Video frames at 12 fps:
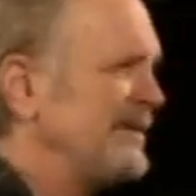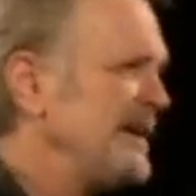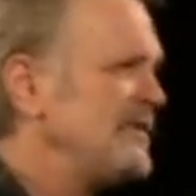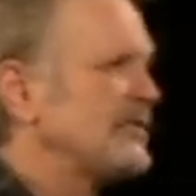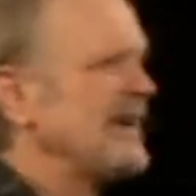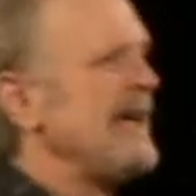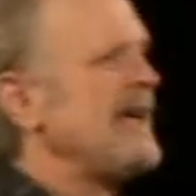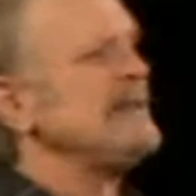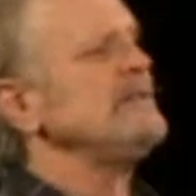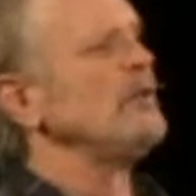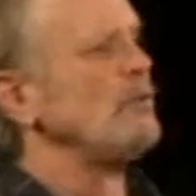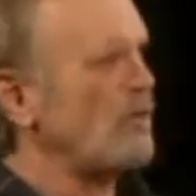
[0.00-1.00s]
of Asia
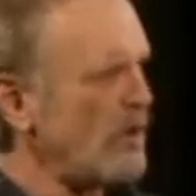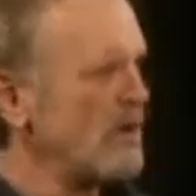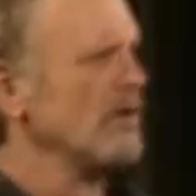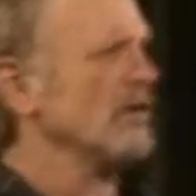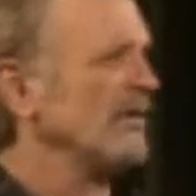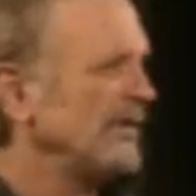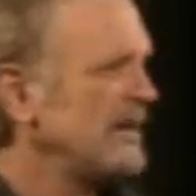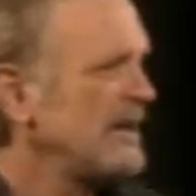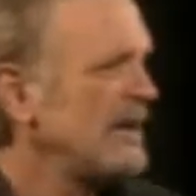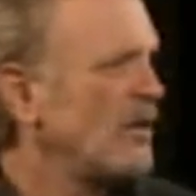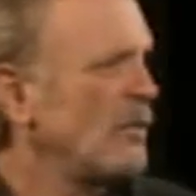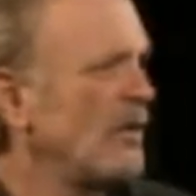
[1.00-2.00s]
and the world,
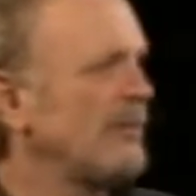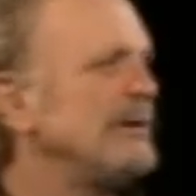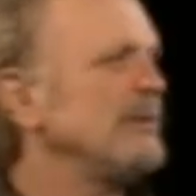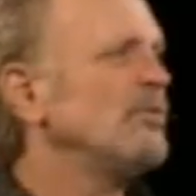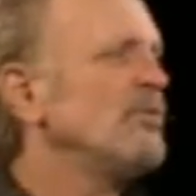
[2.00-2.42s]
will be